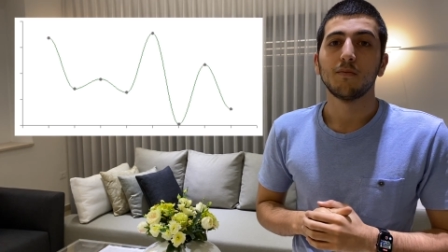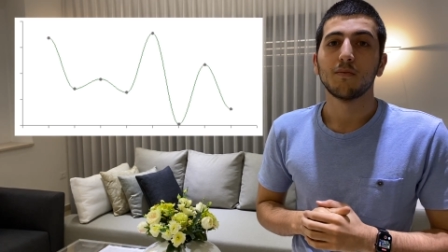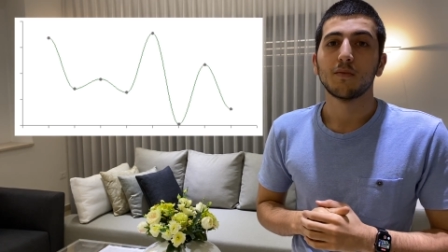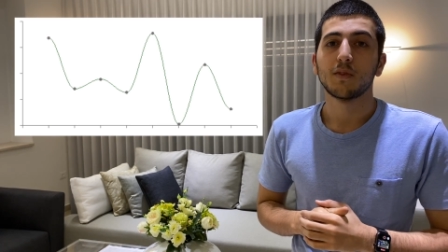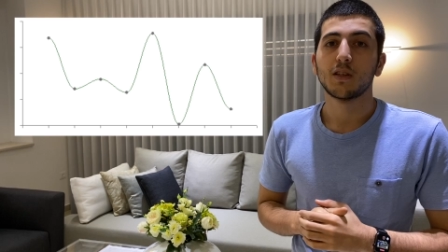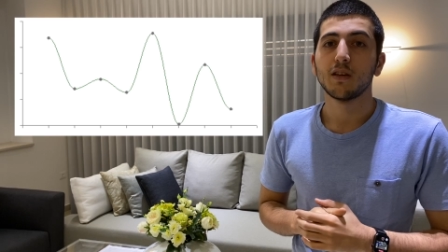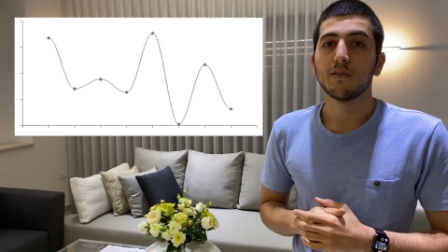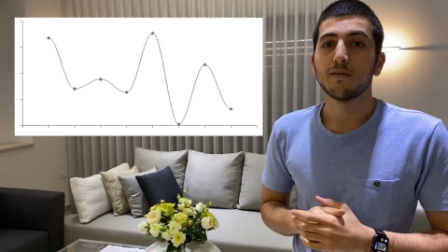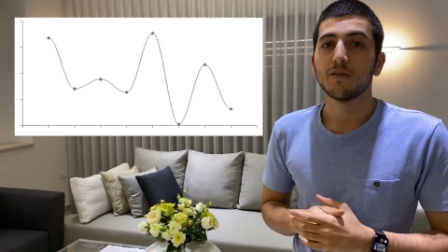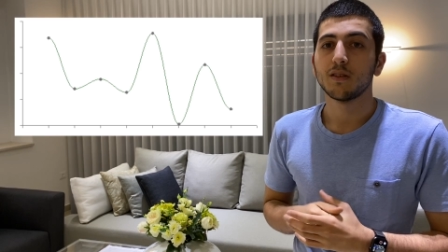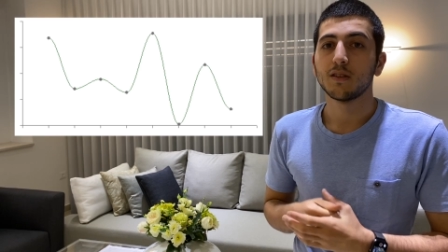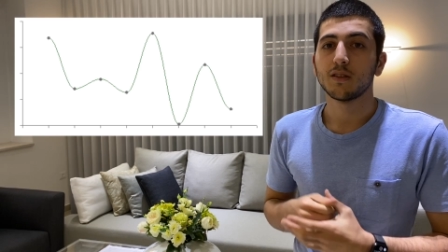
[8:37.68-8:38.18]

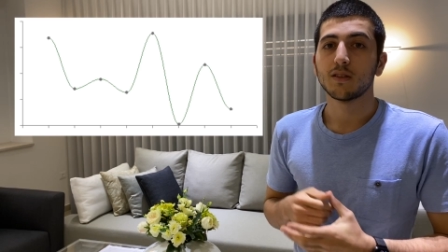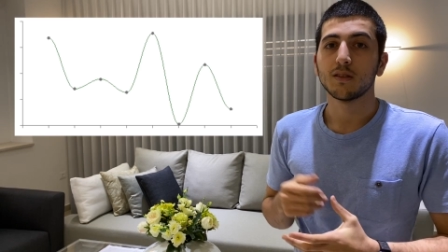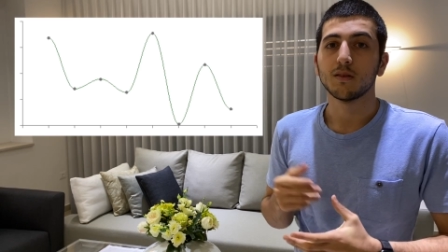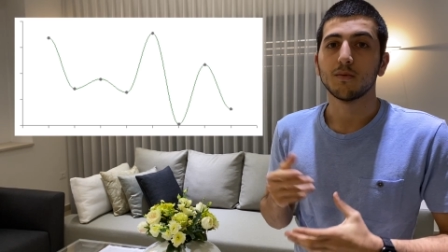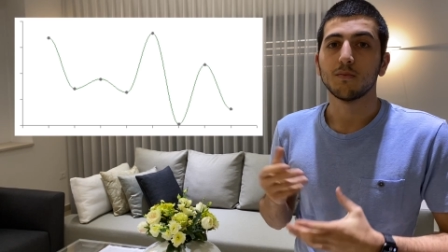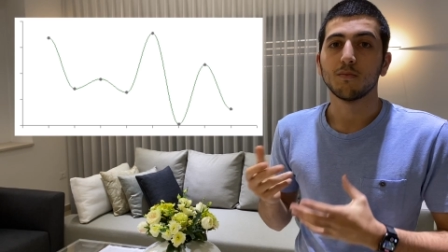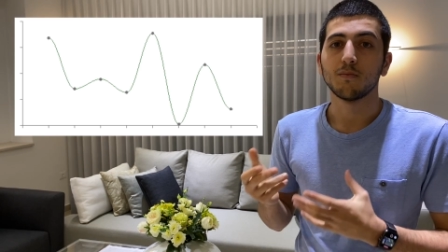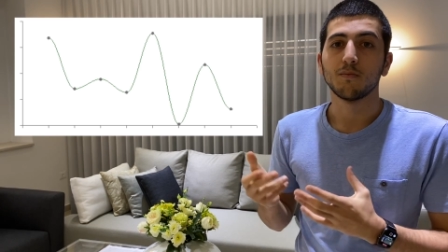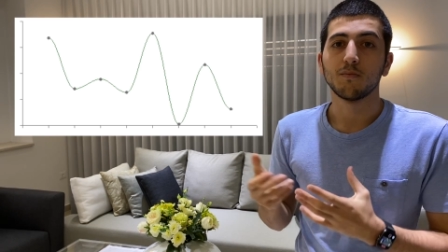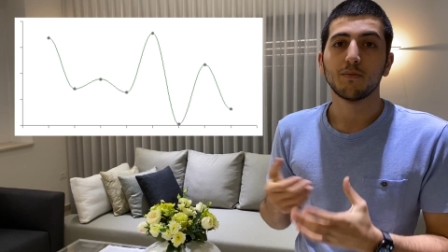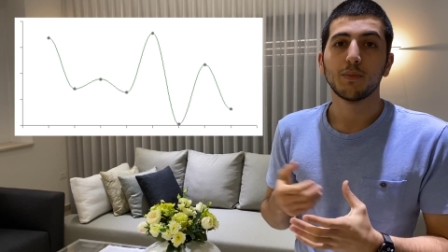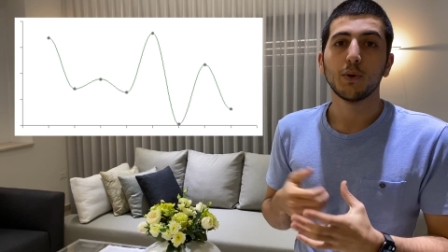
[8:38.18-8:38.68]
Given
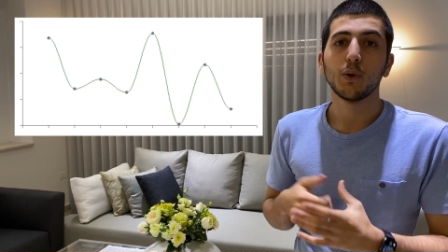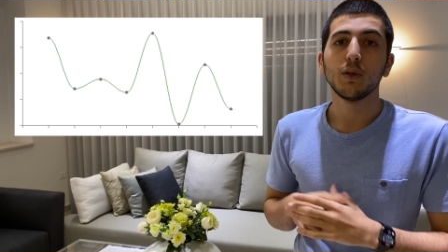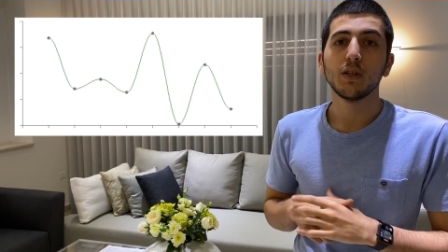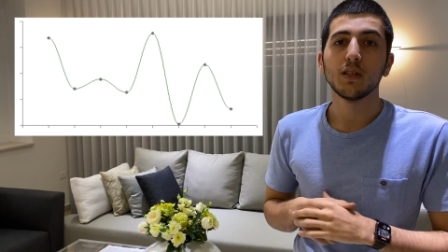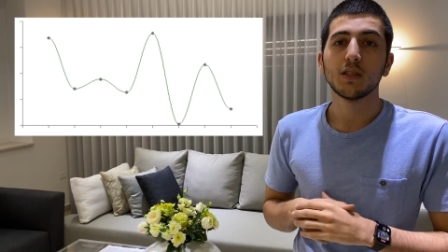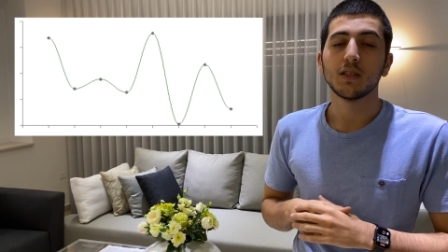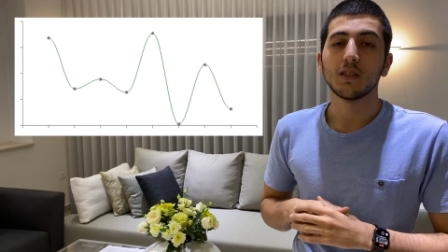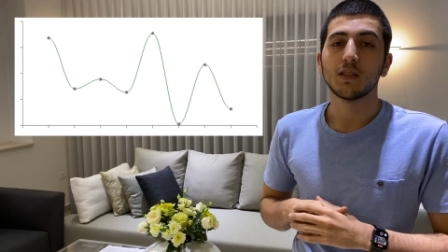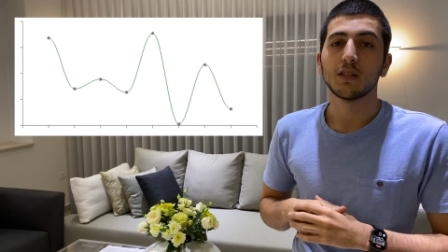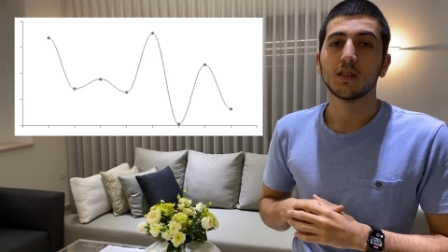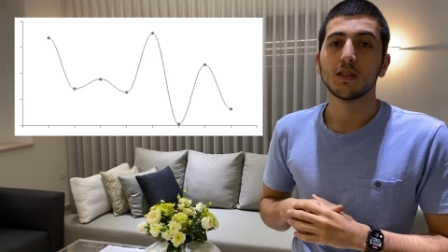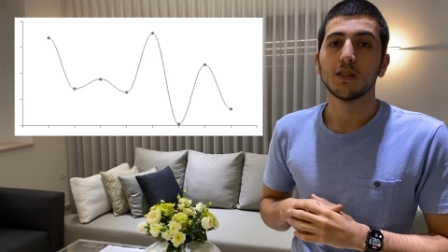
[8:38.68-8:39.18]
some points,
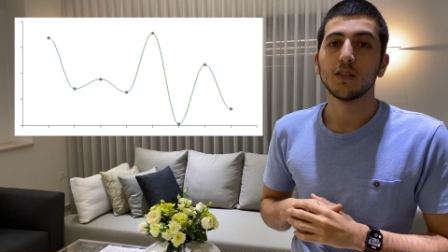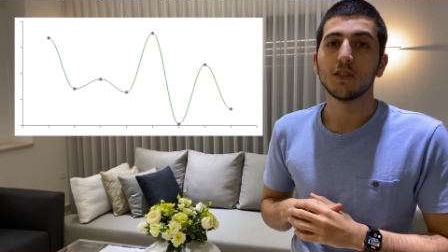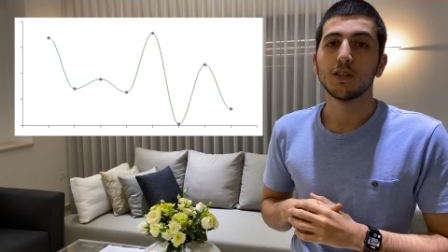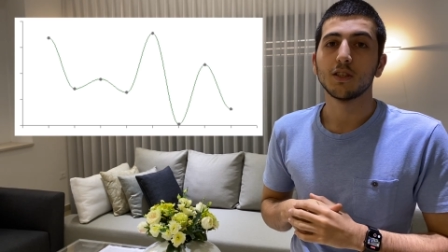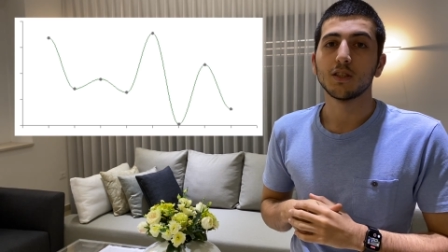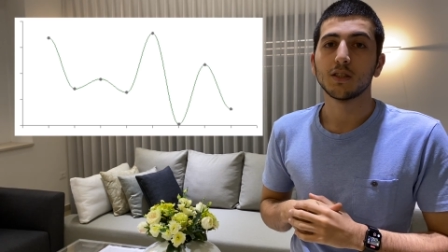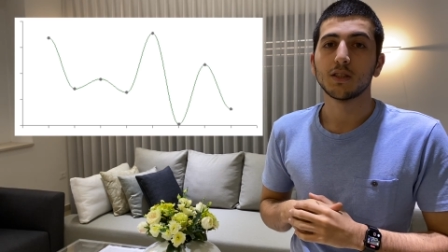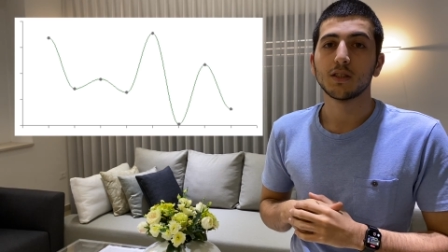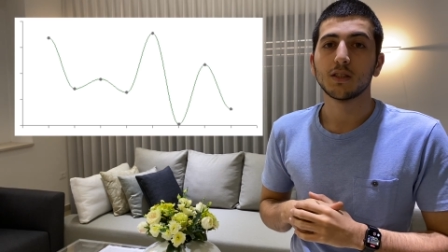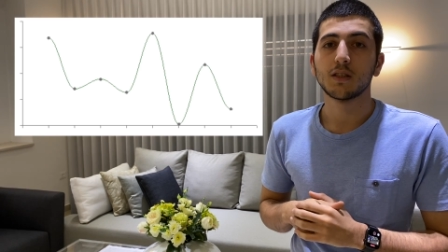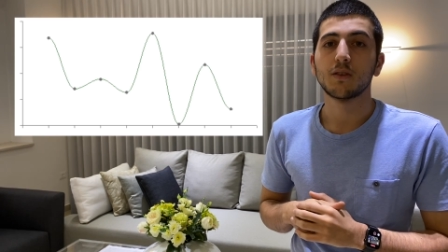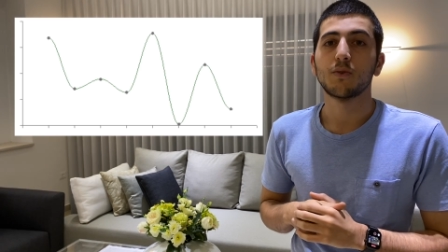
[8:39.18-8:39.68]
it can
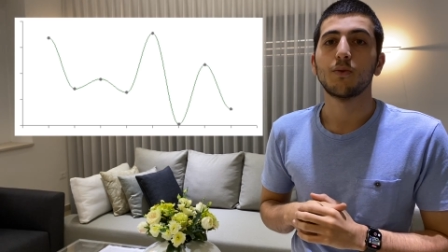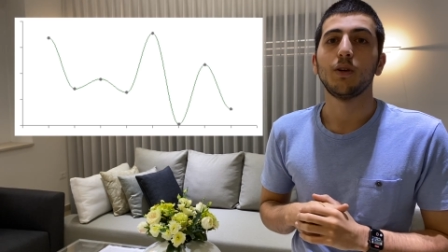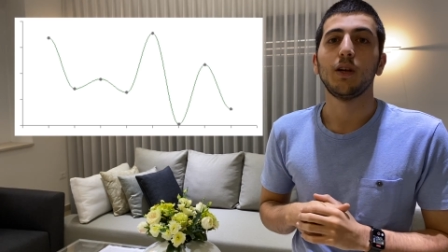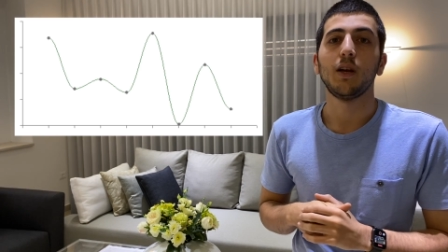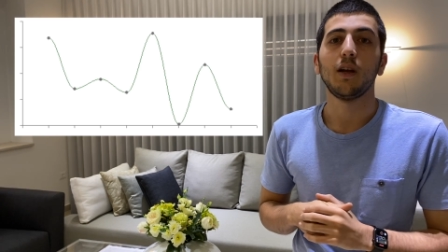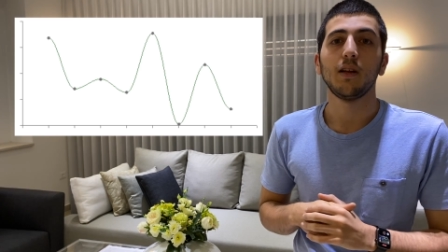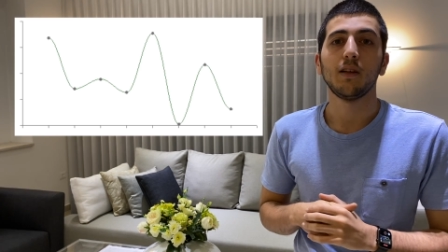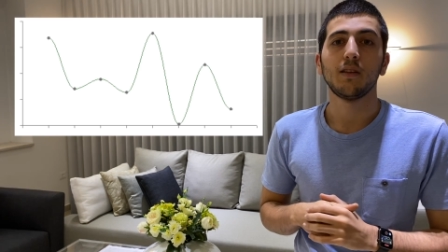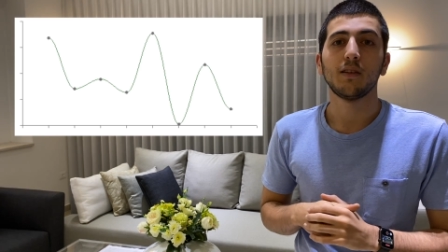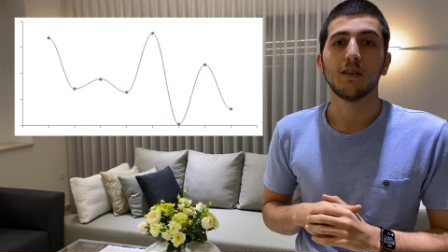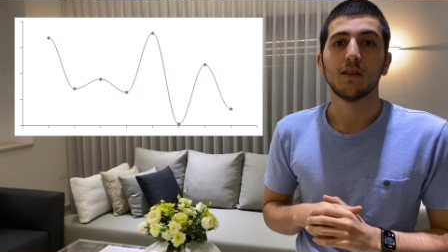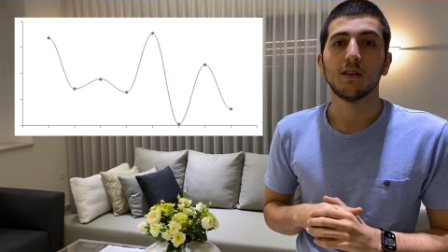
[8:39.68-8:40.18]
just
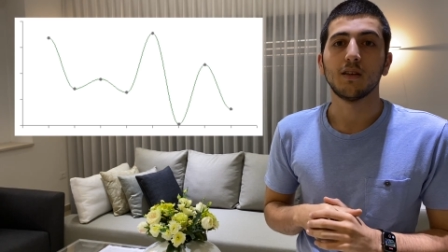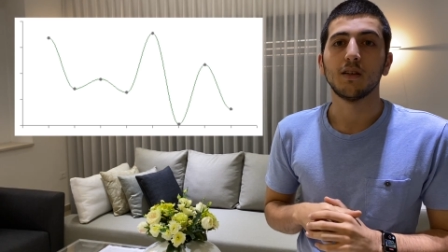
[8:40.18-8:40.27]
create